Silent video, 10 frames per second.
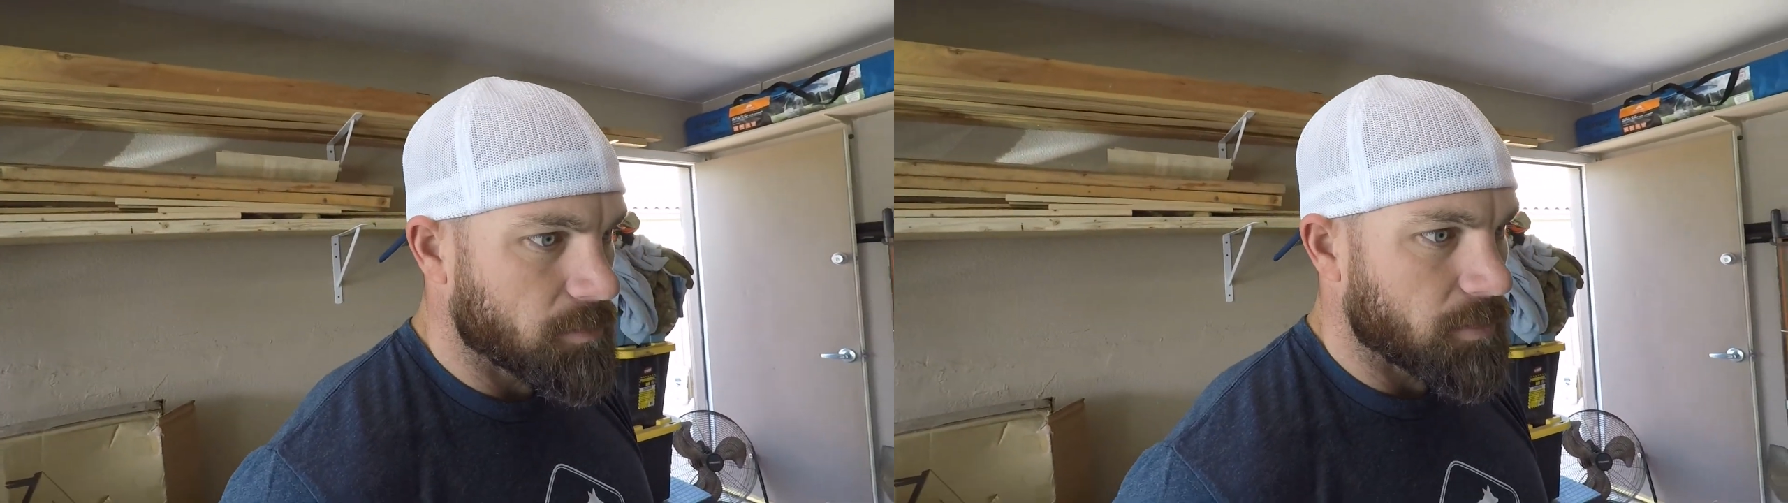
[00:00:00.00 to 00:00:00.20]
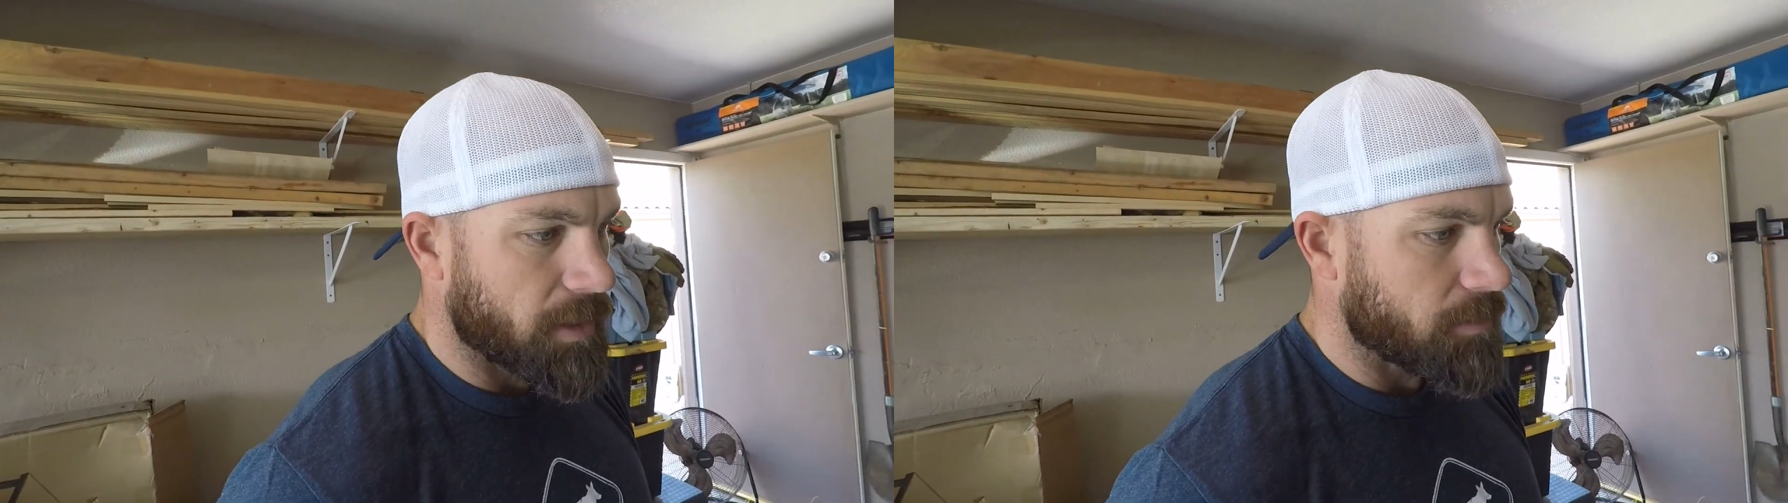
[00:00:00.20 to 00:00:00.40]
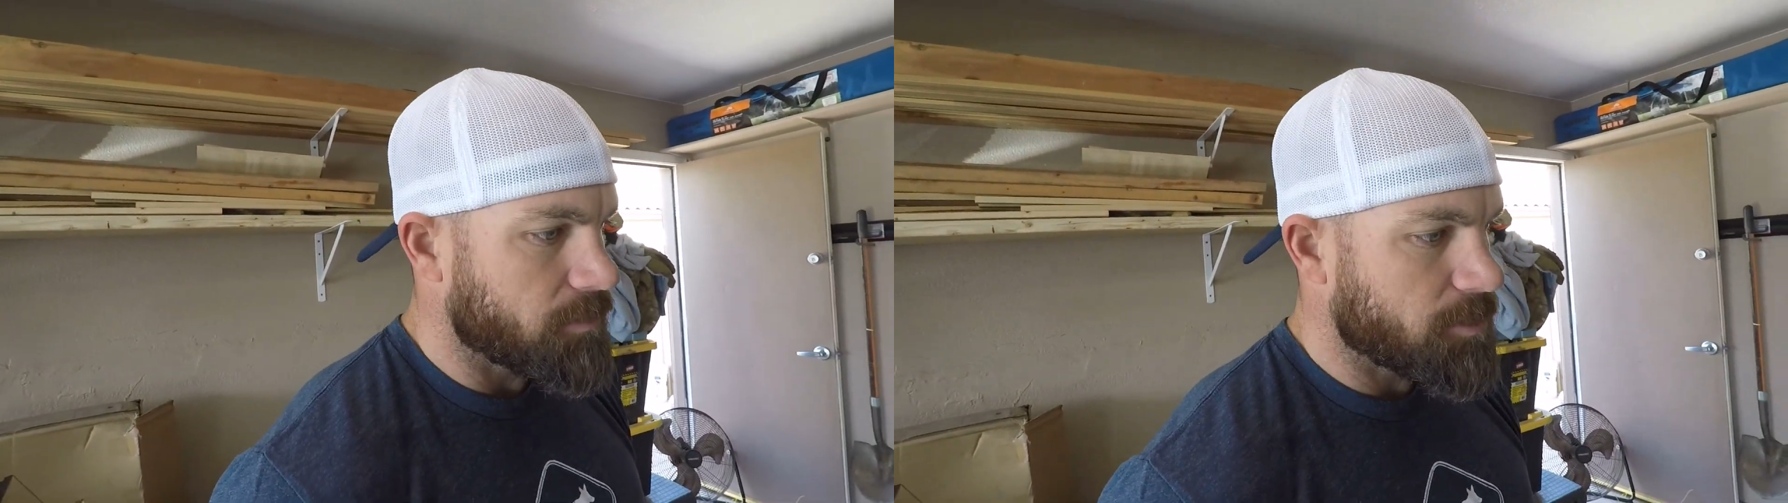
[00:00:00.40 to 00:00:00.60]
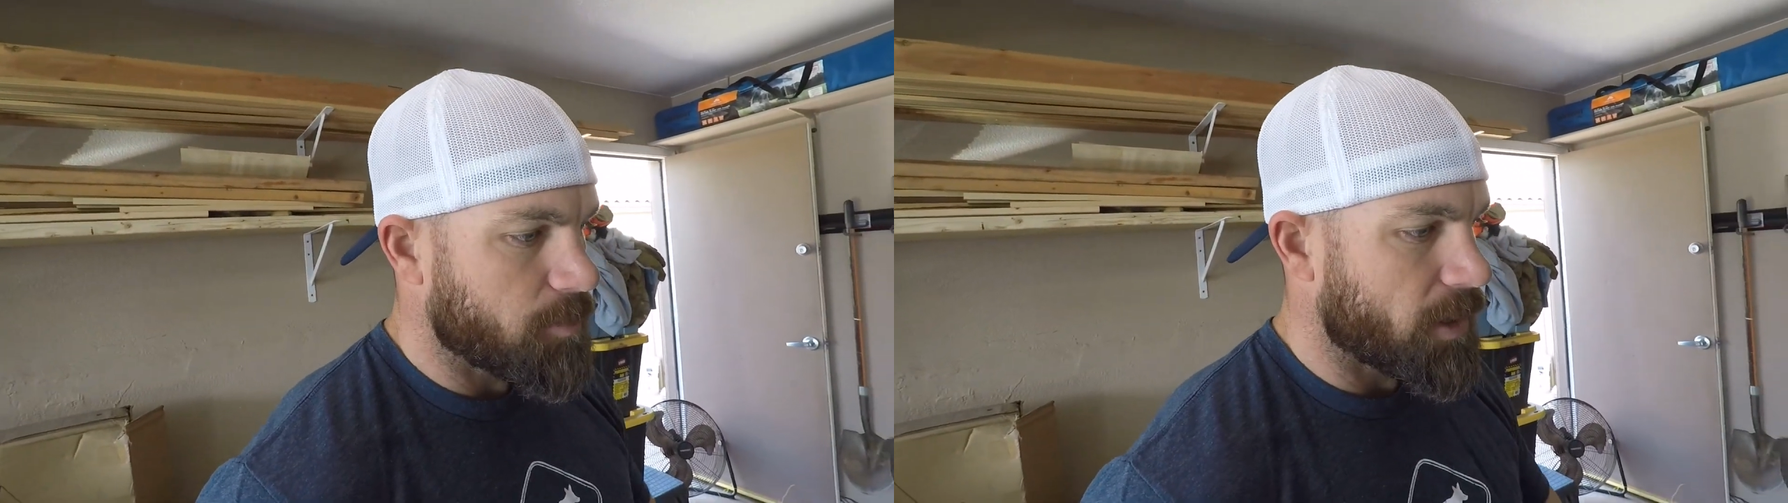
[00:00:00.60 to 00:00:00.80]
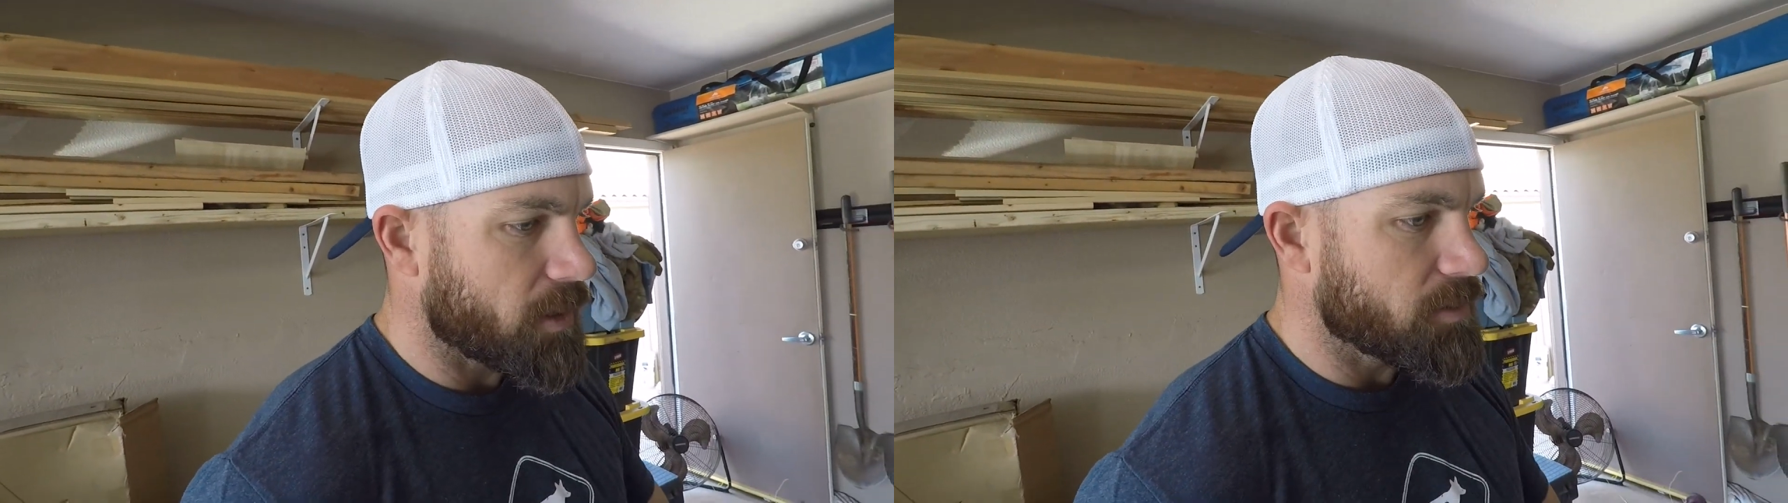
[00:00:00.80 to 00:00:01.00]
I could
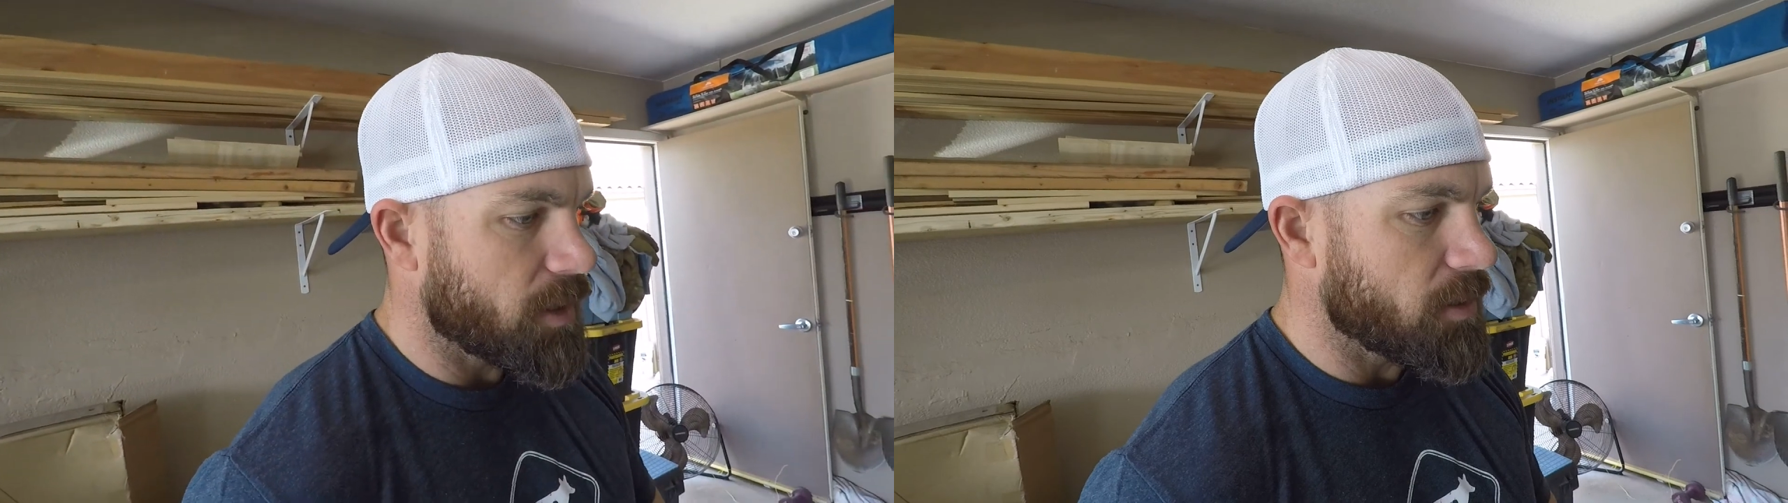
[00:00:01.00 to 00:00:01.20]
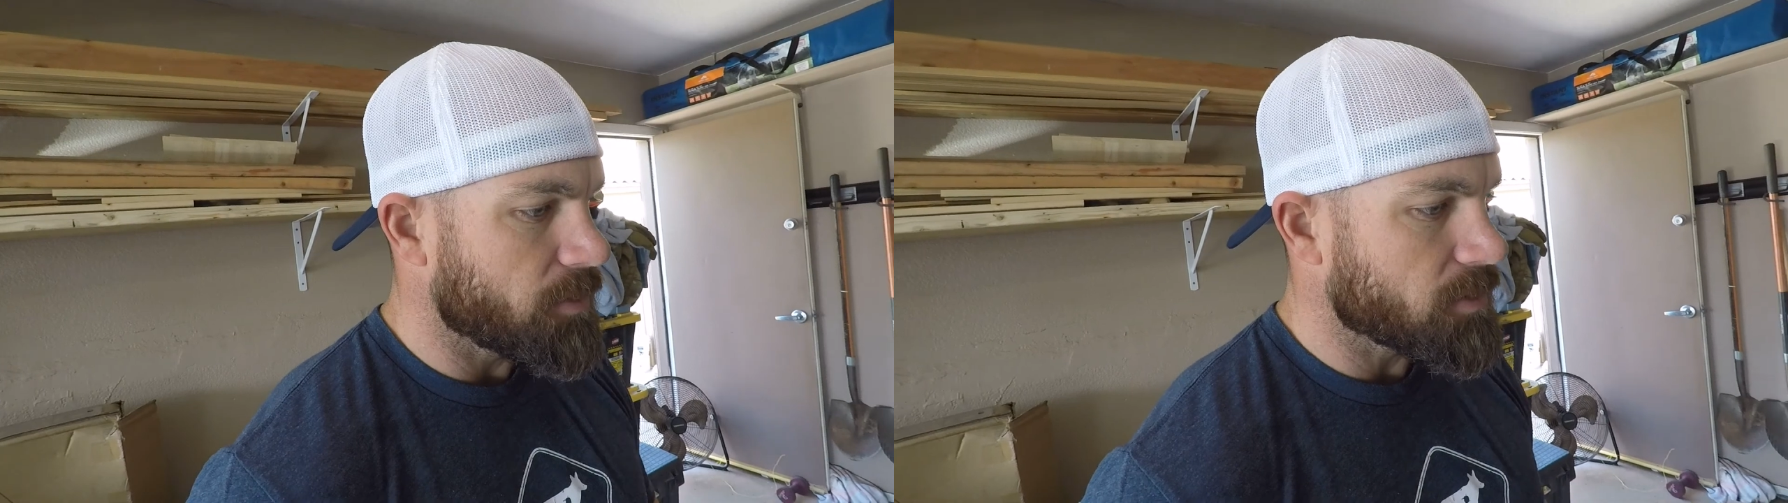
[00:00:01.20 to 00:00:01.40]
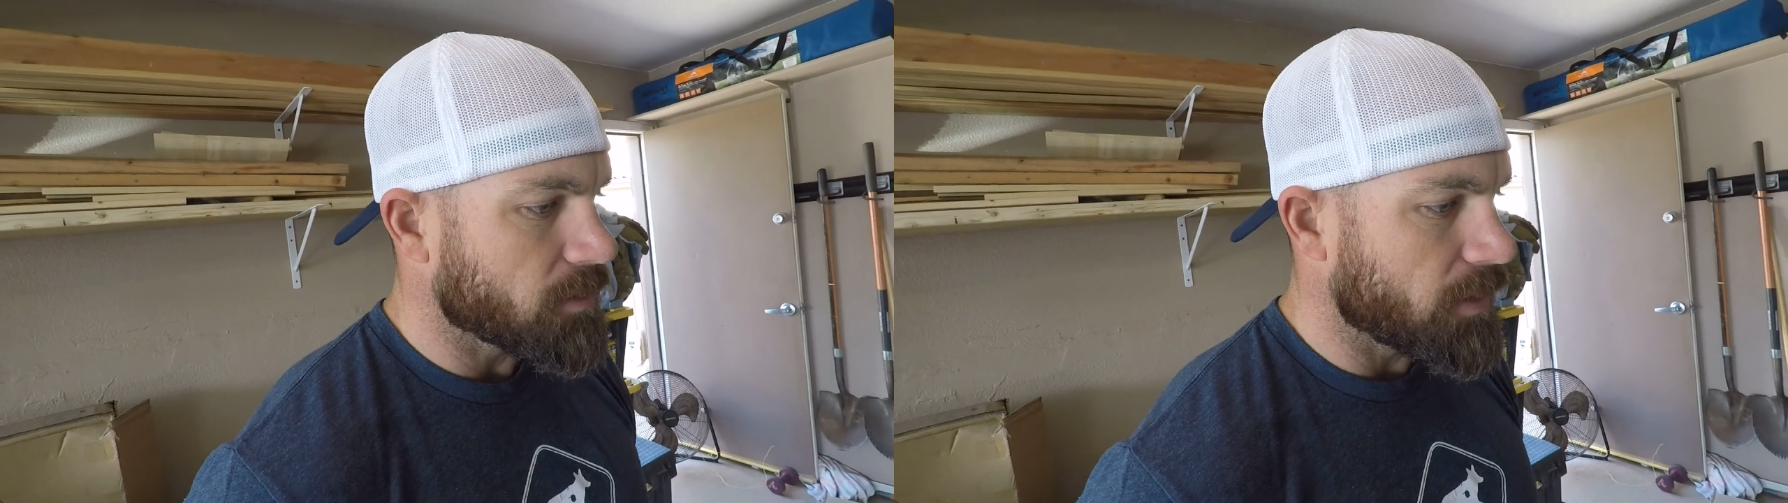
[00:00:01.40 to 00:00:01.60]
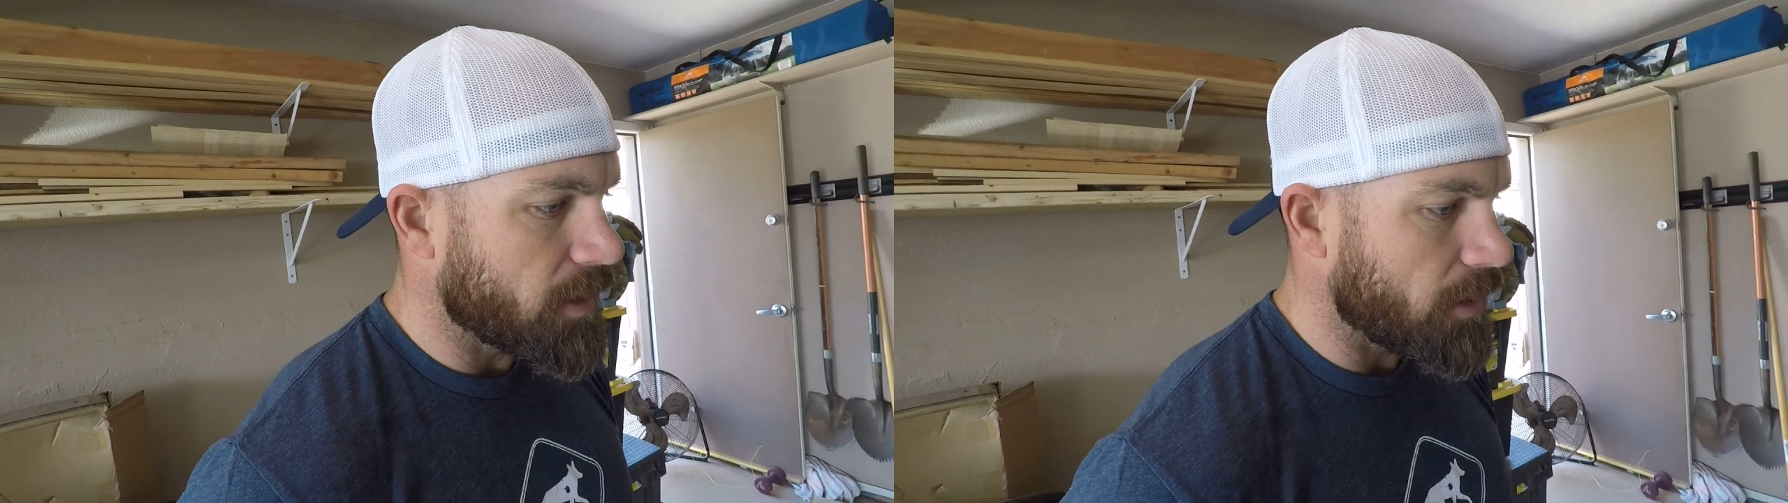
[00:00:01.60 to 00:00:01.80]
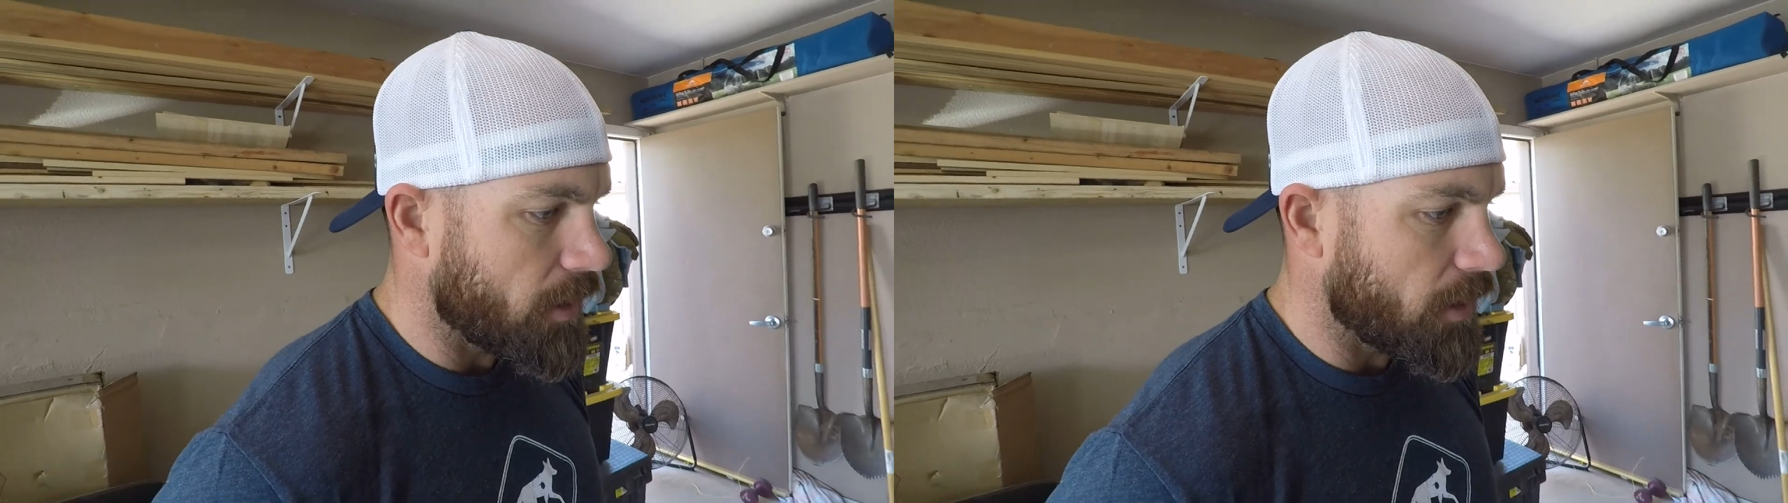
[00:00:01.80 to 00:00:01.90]
spray continuously,